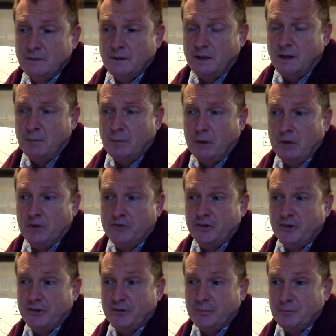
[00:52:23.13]
I
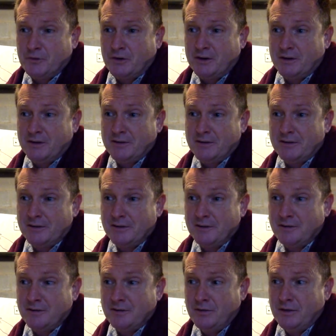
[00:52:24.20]
apologize, I'm trying to
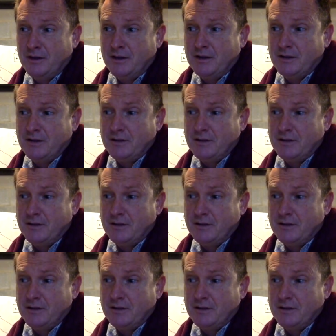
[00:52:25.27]
think.